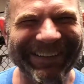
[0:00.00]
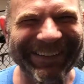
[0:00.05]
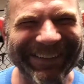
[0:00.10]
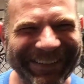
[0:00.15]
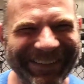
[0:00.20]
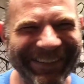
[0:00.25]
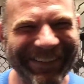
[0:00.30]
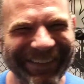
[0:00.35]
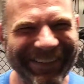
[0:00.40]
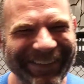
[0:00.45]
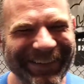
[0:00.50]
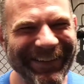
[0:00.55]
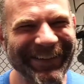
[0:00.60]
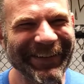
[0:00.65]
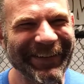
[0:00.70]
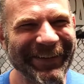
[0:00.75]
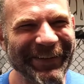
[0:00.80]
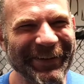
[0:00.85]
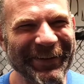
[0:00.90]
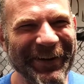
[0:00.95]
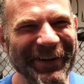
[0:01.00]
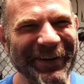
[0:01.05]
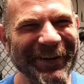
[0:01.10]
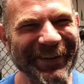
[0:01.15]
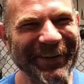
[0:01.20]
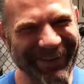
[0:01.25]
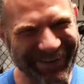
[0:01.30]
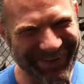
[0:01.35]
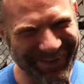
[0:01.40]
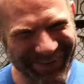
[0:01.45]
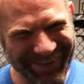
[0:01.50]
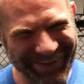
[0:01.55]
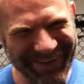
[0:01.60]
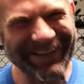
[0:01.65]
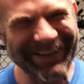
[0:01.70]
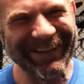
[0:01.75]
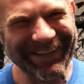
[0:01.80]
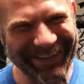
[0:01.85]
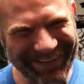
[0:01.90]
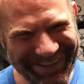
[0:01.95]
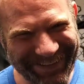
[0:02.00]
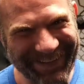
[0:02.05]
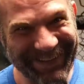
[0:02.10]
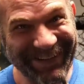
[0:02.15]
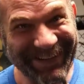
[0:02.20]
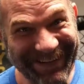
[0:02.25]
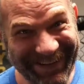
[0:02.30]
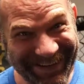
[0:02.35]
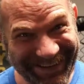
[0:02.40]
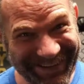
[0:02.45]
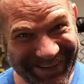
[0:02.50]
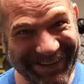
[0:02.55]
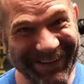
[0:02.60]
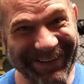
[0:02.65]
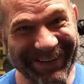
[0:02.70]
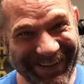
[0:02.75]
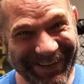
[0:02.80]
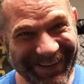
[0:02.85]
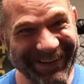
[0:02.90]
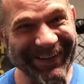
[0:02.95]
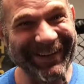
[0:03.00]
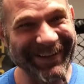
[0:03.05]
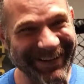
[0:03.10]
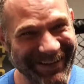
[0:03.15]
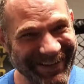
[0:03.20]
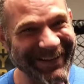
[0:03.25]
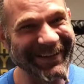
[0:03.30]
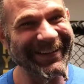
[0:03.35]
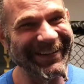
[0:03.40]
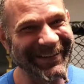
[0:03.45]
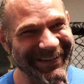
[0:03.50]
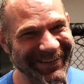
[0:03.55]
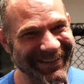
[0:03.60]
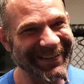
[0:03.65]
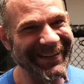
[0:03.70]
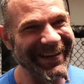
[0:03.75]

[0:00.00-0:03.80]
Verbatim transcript: Jiří, if you hear that, we're here at Black House in Southern California.